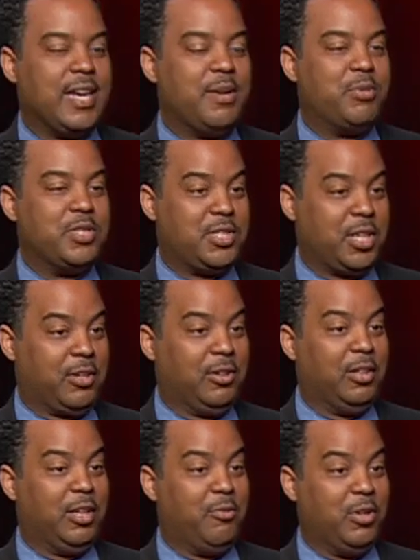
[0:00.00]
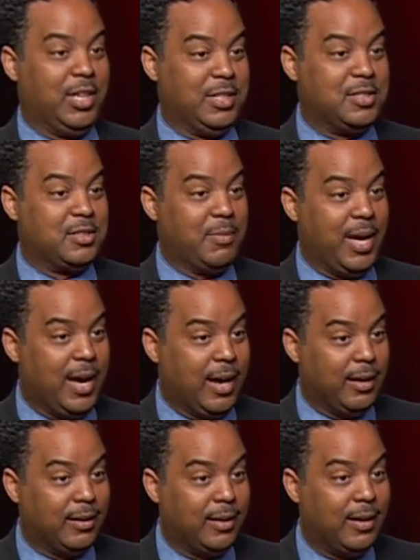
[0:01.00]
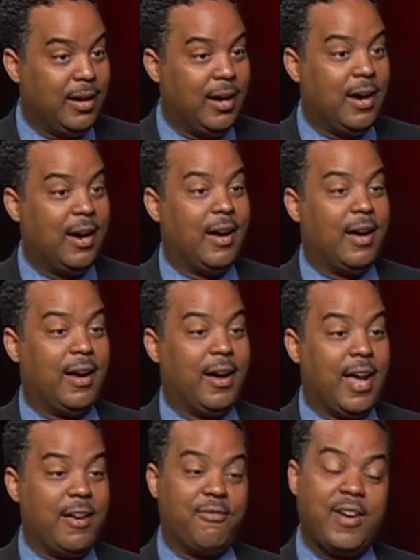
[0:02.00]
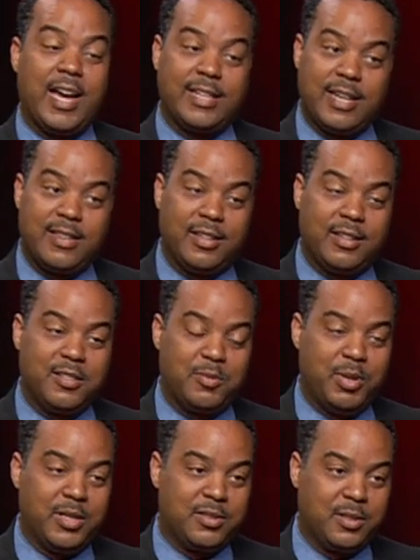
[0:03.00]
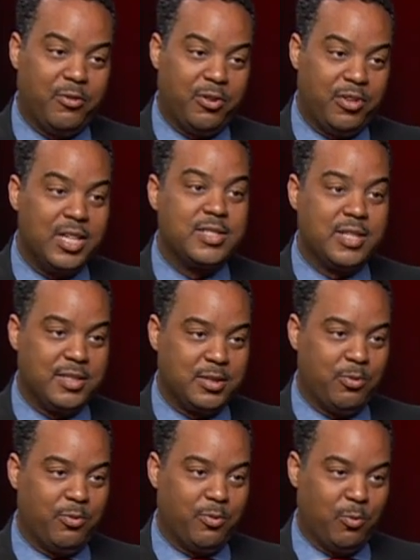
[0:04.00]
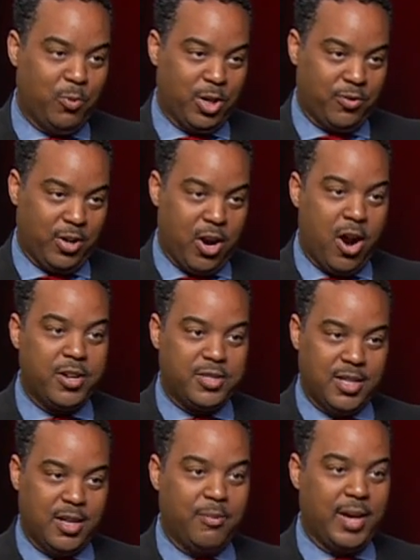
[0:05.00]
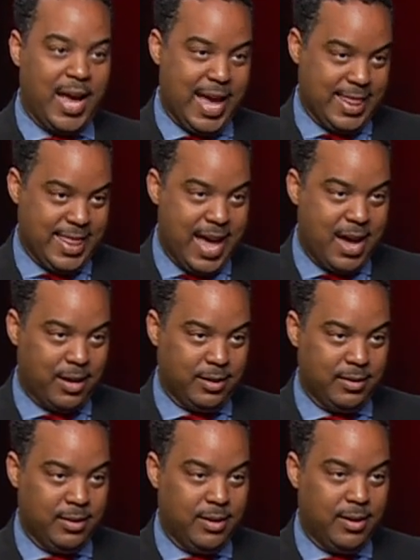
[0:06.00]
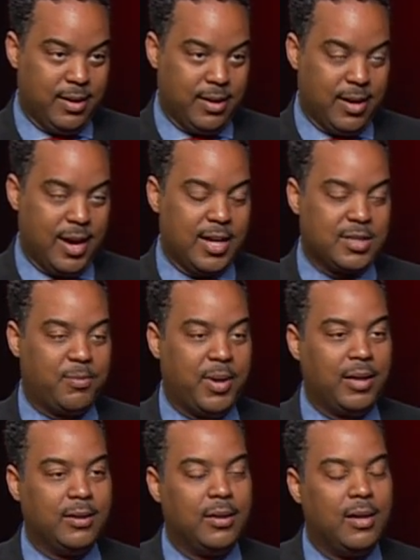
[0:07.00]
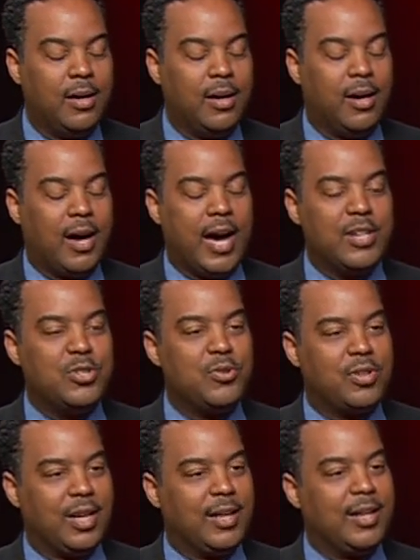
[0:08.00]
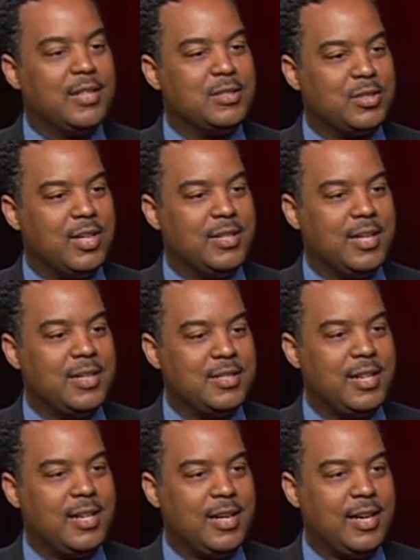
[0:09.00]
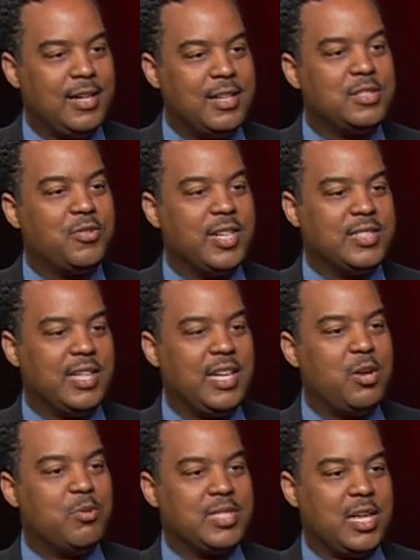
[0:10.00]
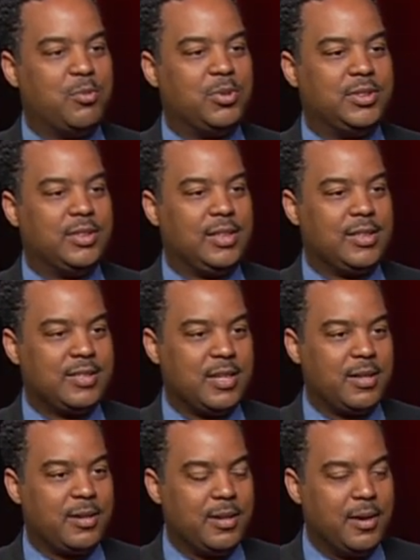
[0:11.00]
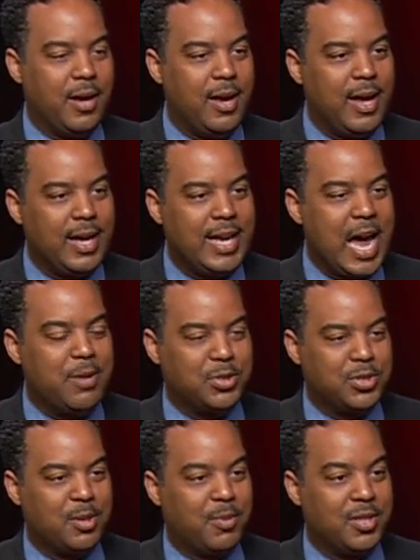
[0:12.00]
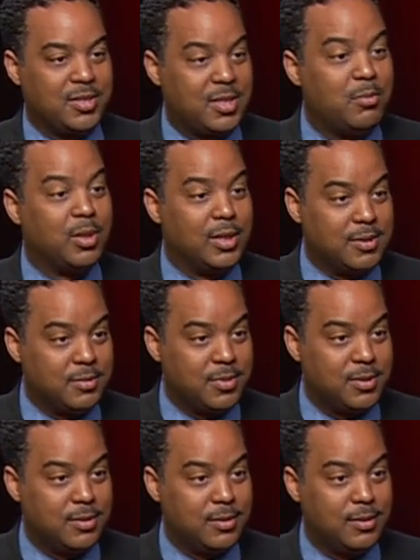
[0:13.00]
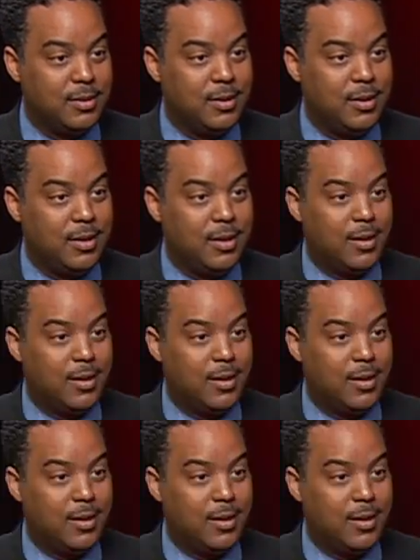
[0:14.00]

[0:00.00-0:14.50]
a particularly religious man, that's right. Uh, in fact, I think there's been some revisionism with regard to him and that uh, aspect. Uh, I do think it, inter- it, it, it interesting that he was able to, to capture some of the symbolisms. That's right.